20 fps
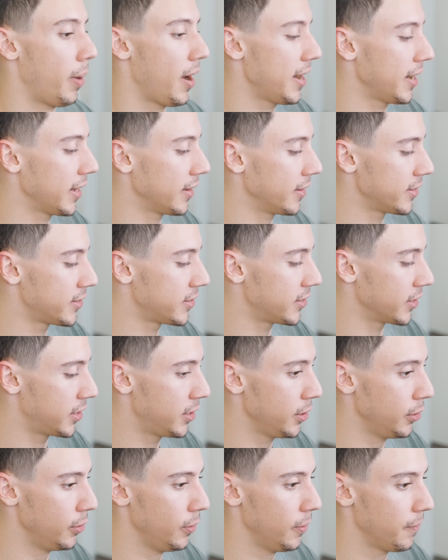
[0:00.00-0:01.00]
binding this to
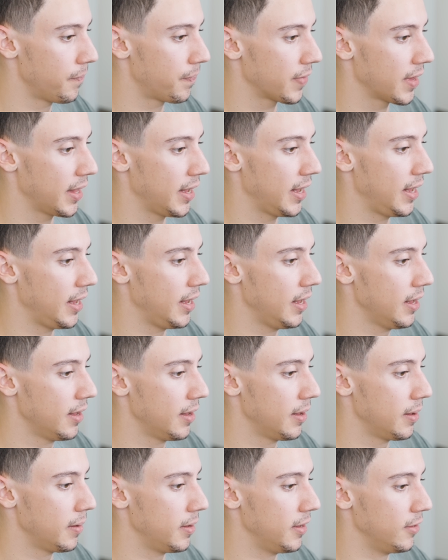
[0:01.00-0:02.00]
Q, E,
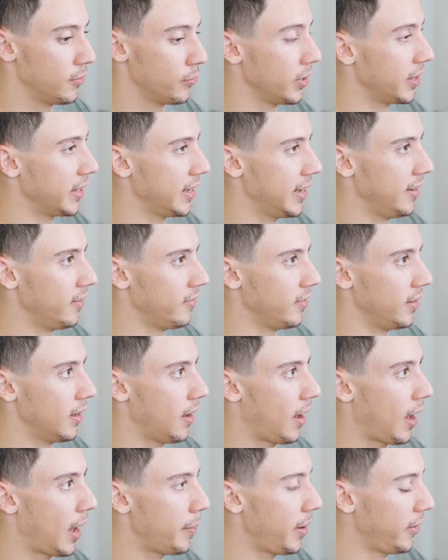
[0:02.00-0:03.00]
is really
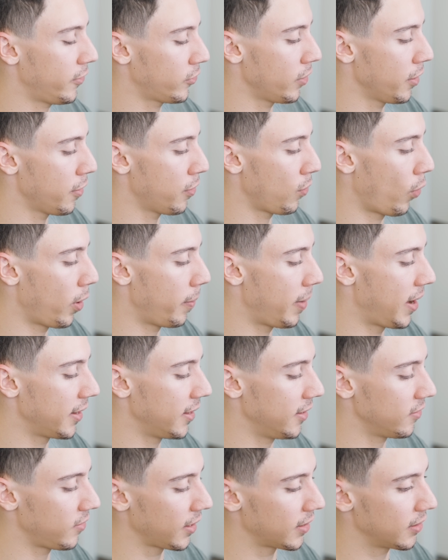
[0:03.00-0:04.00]
easy. I basically thought about
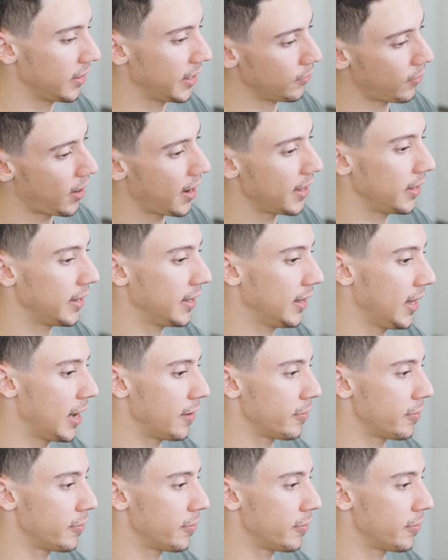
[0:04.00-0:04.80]
it as like lean right, lean